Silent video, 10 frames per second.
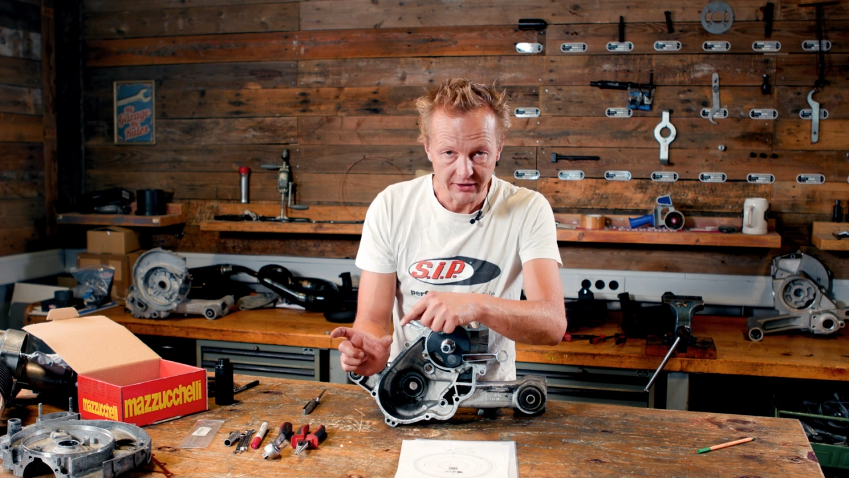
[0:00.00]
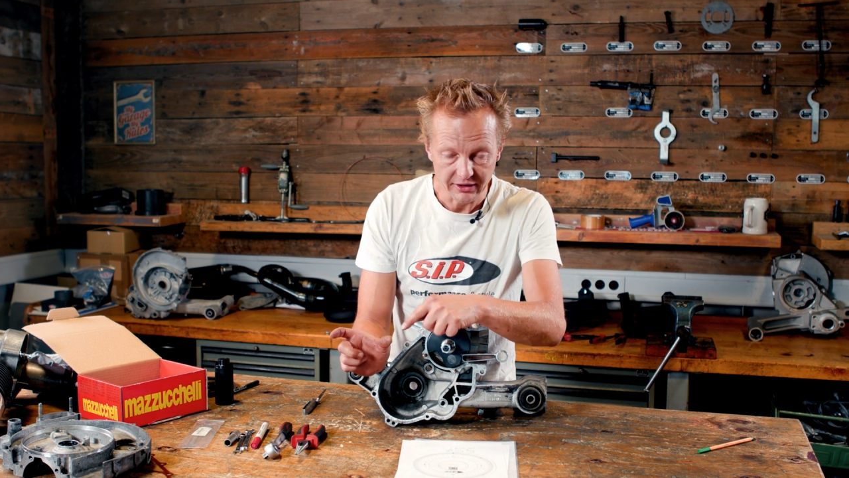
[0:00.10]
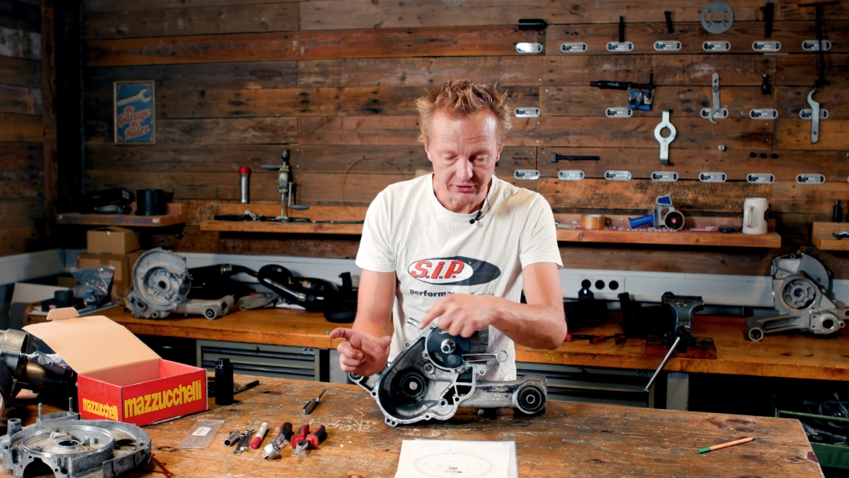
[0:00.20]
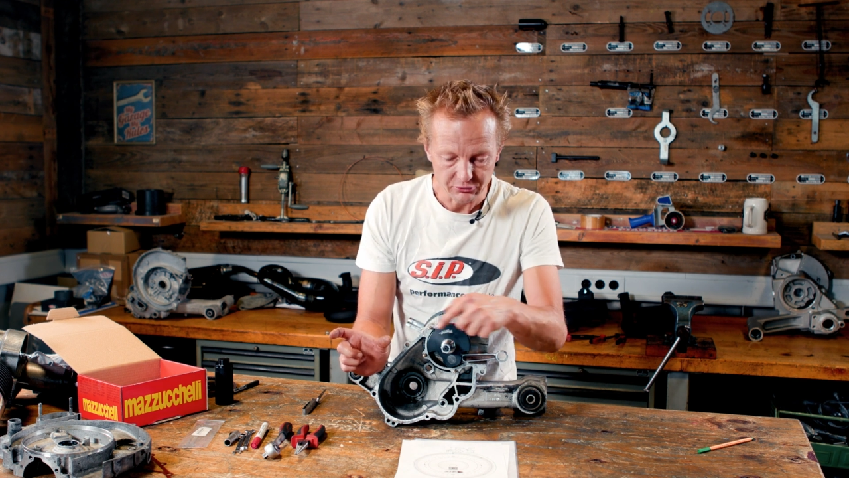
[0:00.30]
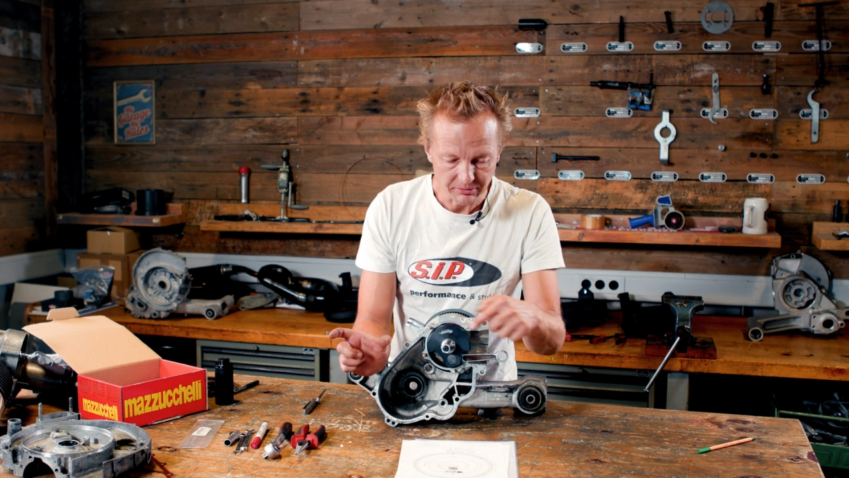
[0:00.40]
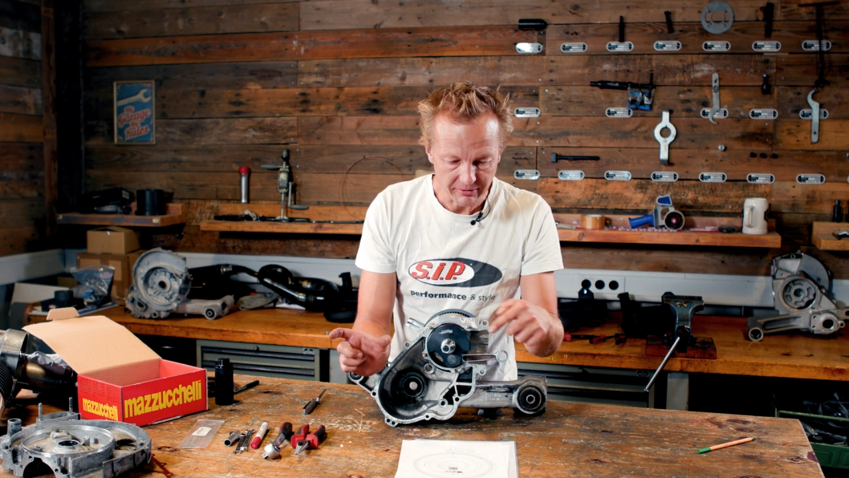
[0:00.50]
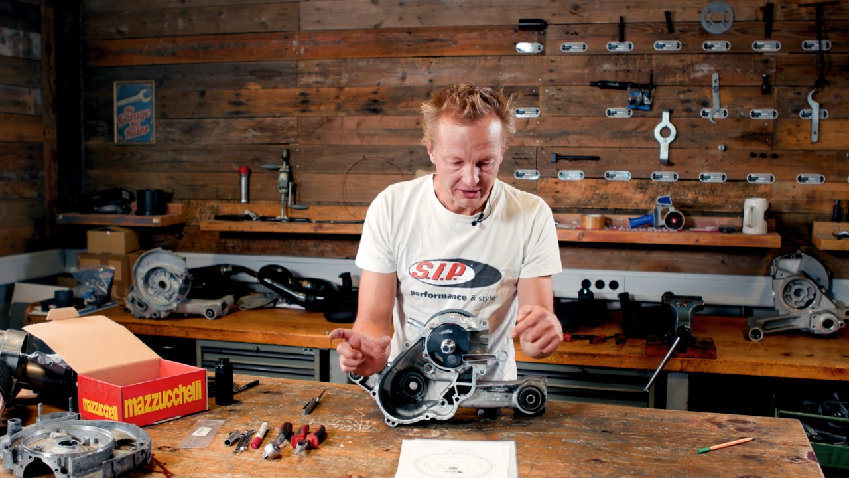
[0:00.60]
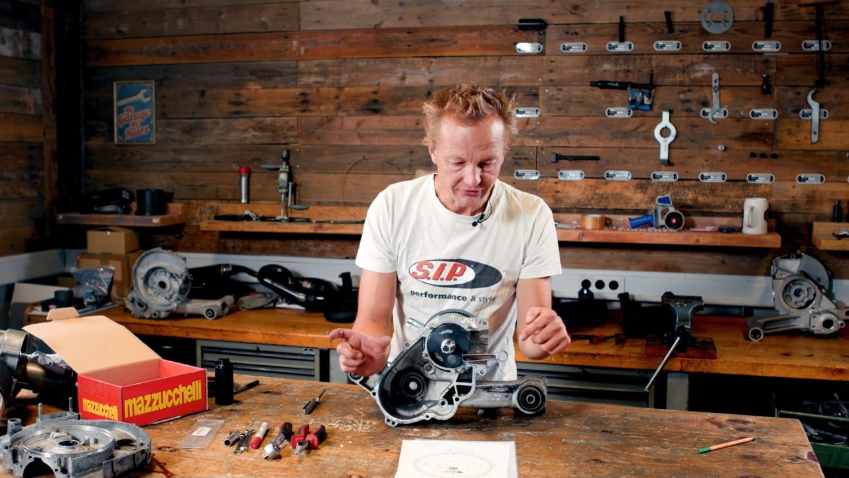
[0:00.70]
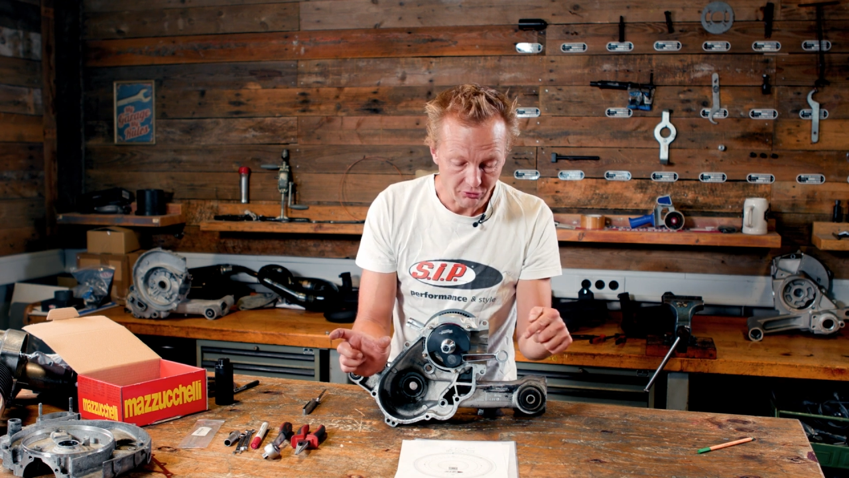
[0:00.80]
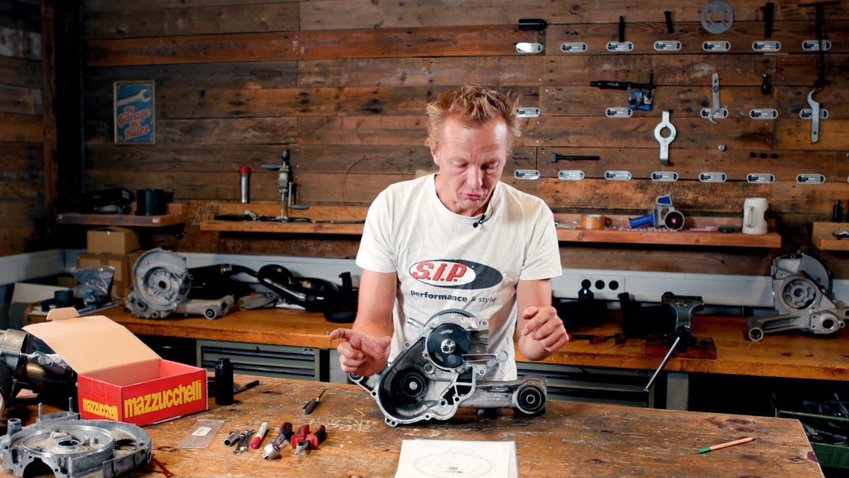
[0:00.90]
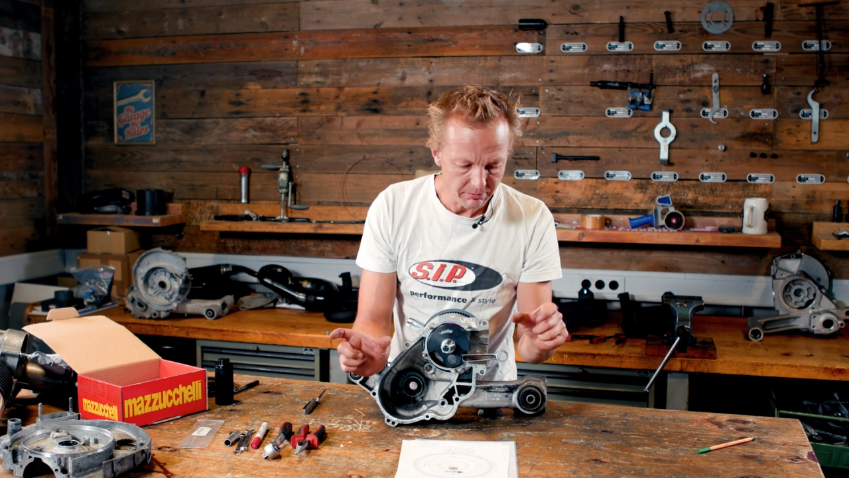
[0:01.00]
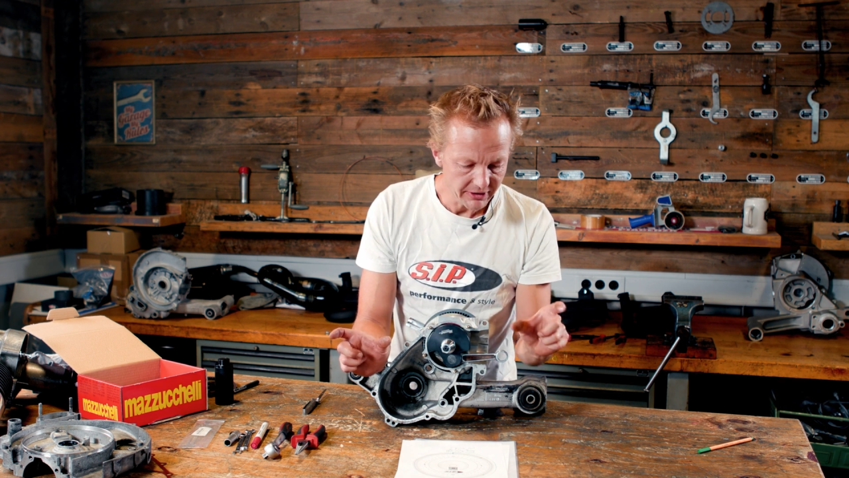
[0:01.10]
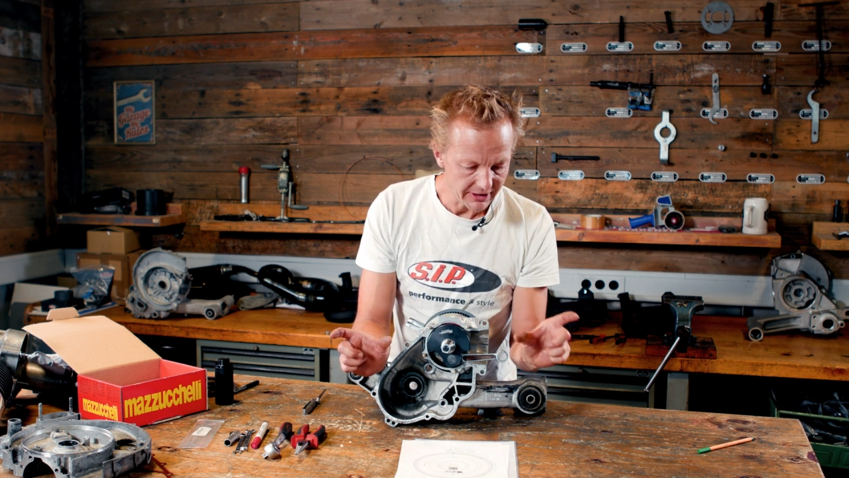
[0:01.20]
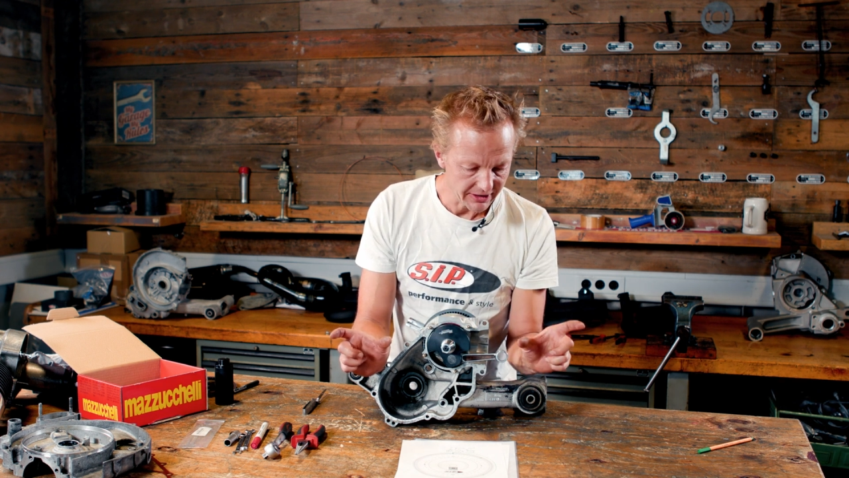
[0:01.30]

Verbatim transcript: then it remains open,